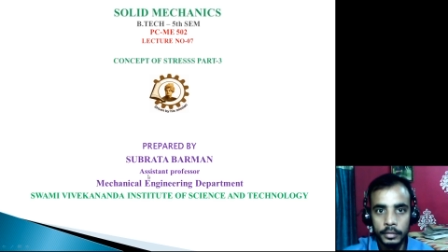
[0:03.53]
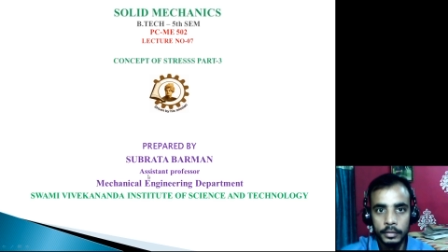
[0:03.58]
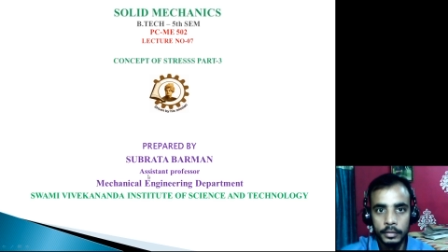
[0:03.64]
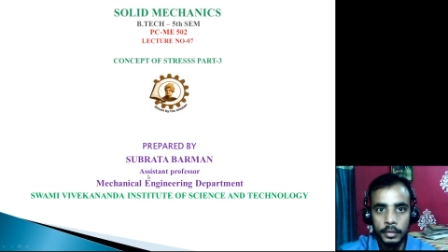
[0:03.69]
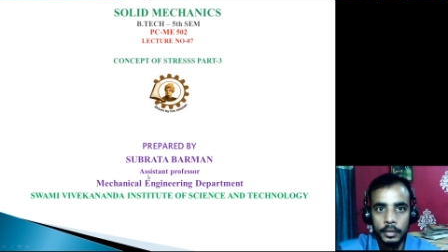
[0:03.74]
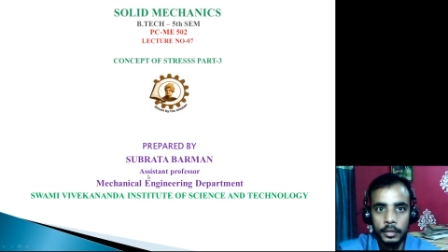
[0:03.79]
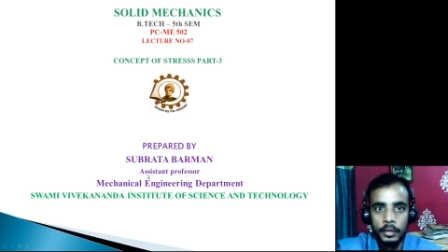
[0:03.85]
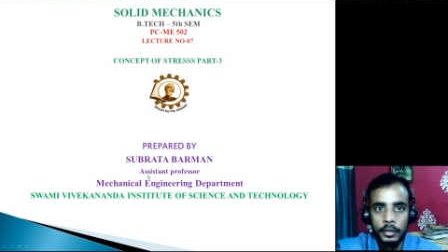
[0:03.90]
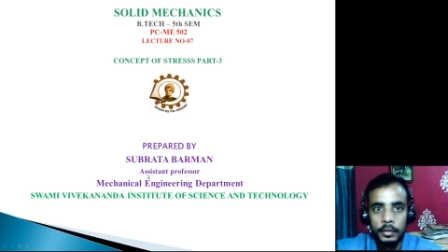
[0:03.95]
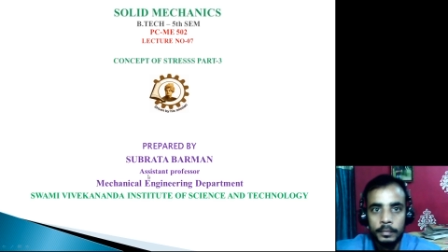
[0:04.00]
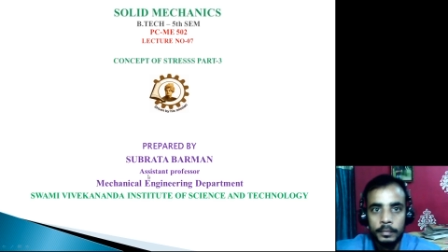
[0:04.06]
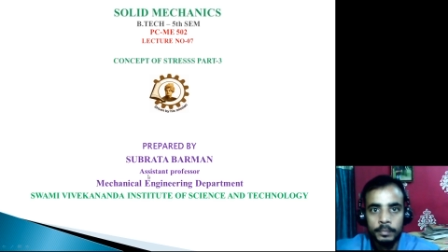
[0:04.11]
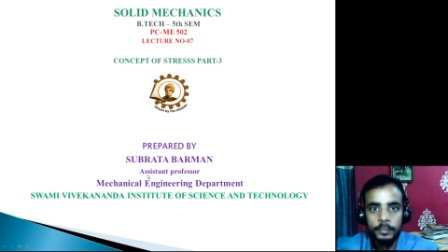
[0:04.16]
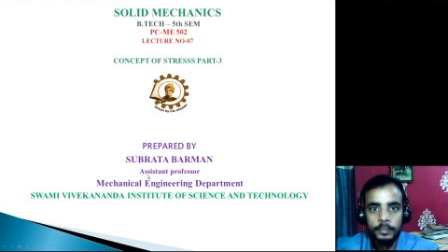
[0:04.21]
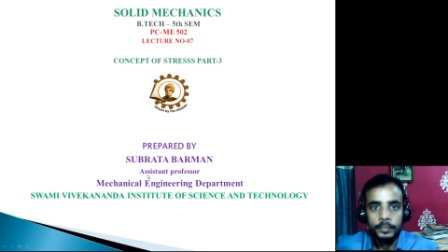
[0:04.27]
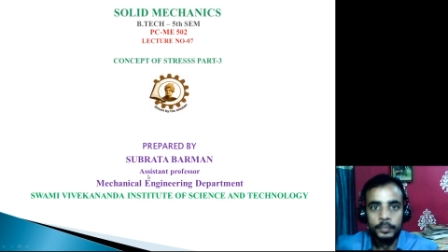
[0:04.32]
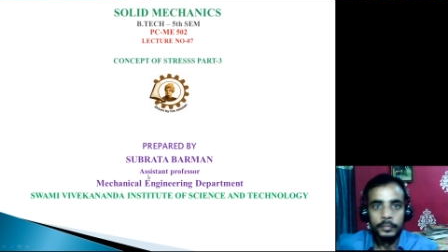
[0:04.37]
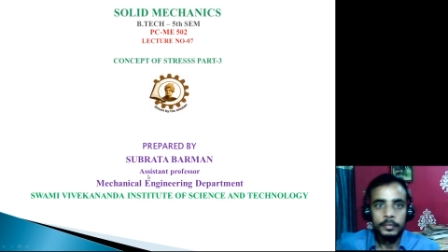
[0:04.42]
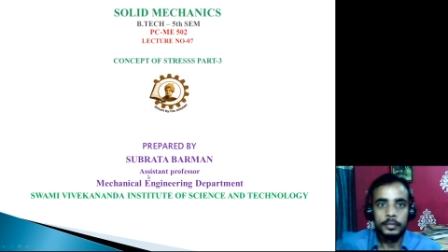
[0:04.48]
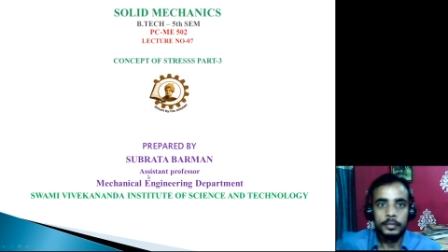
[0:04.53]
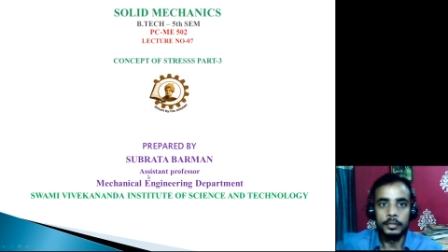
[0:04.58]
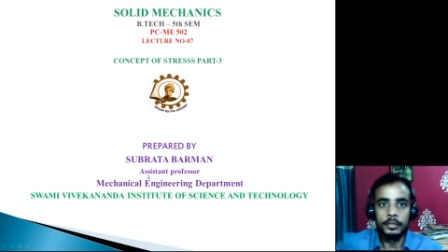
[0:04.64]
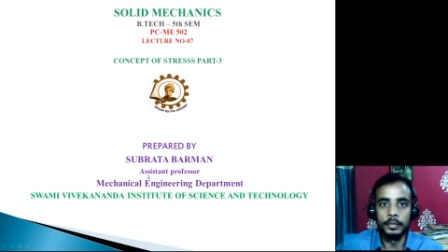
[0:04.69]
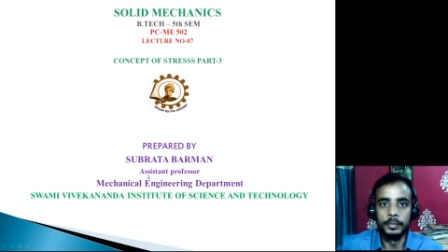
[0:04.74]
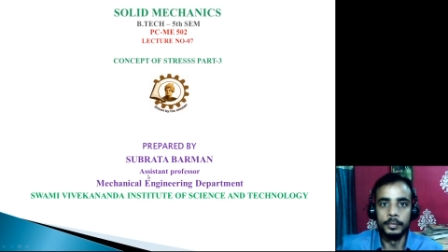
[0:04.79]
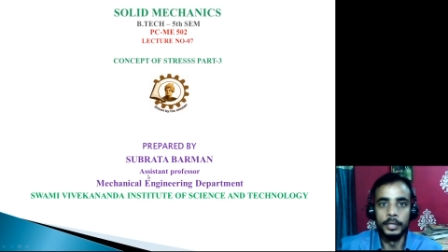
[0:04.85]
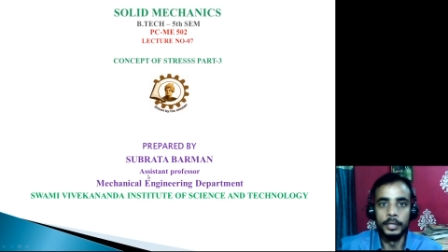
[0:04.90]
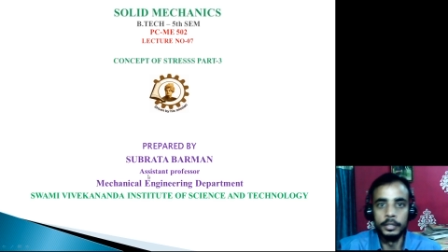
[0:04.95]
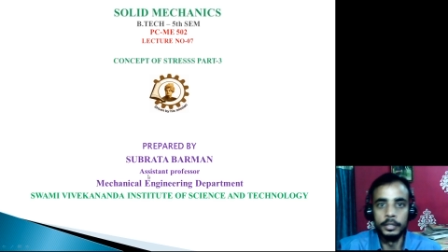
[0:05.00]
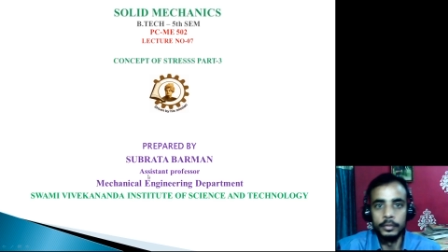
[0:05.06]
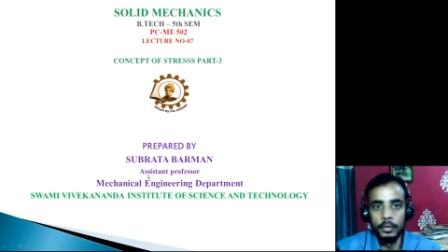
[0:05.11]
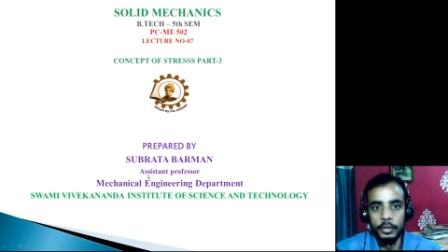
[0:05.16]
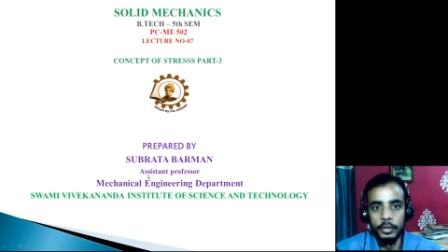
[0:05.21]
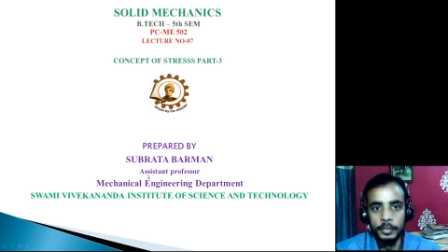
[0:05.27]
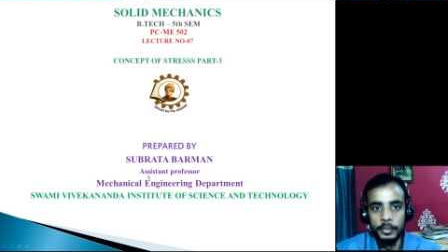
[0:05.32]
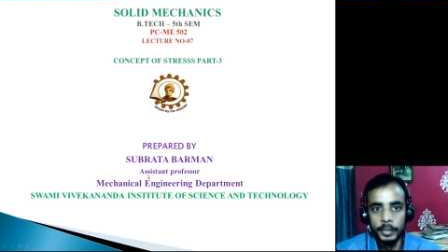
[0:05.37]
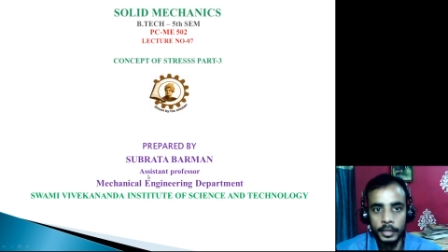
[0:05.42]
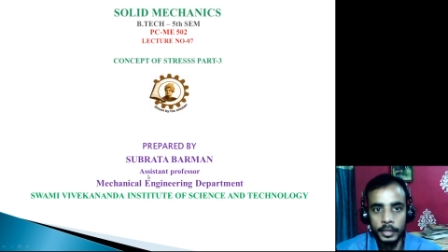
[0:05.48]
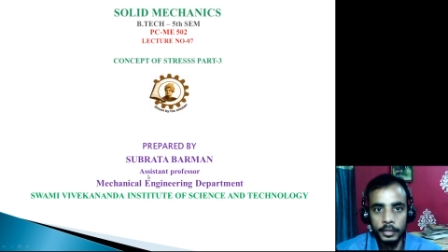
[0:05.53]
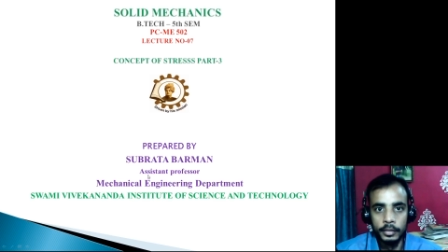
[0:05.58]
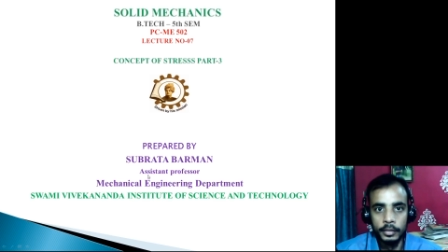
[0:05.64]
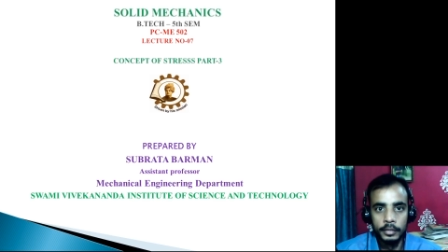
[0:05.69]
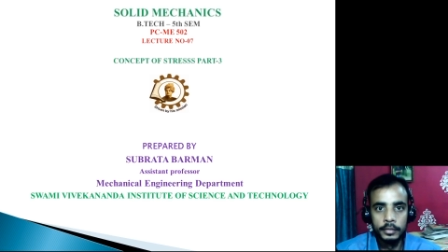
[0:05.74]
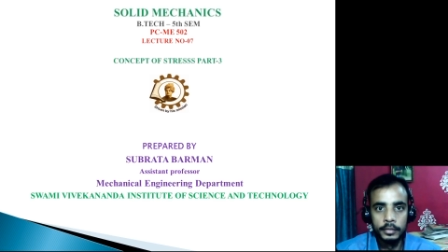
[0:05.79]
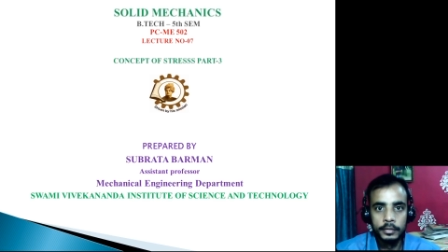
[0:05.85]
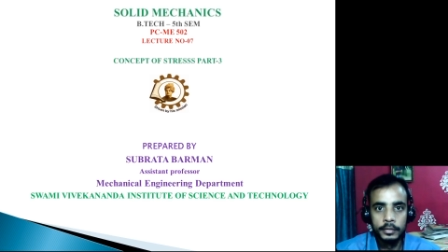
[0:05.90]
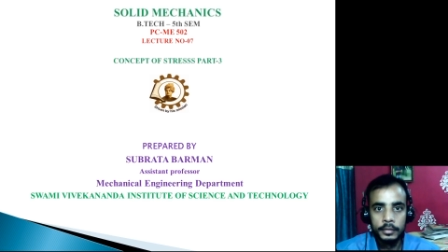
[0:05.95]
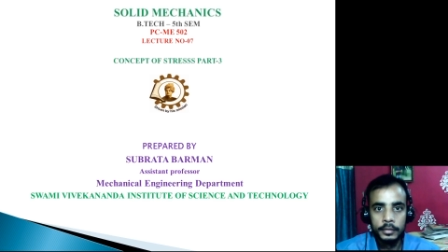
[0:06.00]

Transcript: the subject solid mechanics.